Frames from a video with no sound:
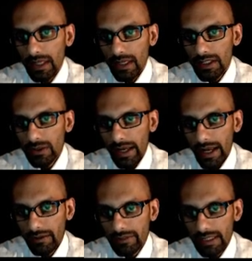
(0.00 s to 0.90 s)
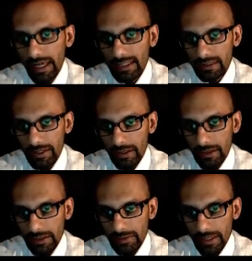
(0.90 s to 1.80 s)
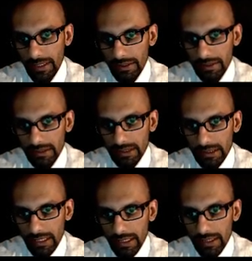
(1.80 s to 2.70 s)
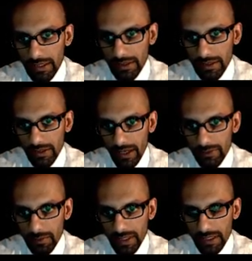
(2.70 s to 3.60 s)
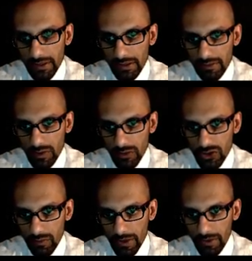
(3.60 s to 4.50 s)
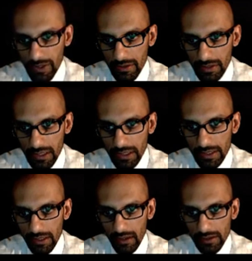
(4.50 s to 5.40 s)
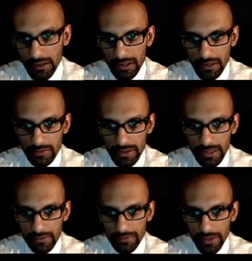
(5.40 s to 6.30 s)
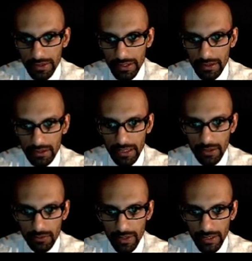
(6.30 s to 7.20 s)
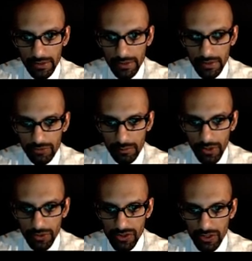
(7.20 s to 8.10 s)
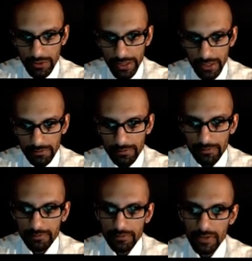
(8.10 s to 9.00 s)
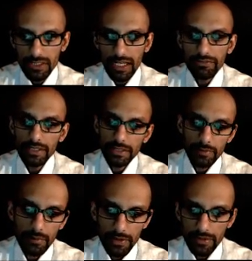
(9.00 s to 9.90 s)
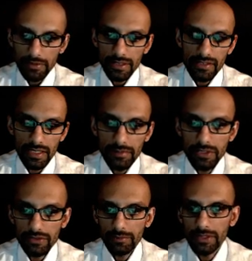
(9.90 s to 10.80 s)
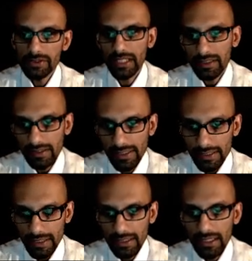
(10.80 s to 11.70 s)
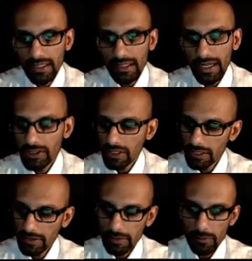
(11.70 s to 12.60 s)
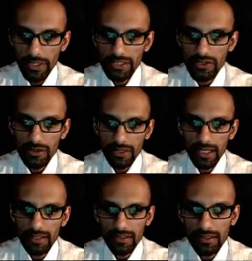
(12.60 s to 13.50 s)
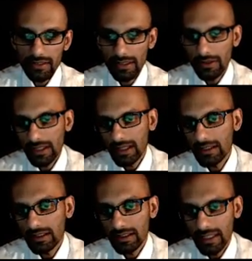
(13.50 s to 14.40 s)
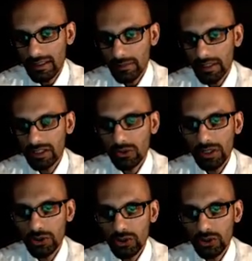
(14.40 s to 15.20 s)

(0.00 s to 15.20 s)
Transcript: You have the axillary artery right here, and there you have your median nerve, somewhat superior, the ulnar nerve inferior, and the radial nerve posterior. So definitely remember this image from Miller's anesthesia, etch it into your brain so that you can get some of these questions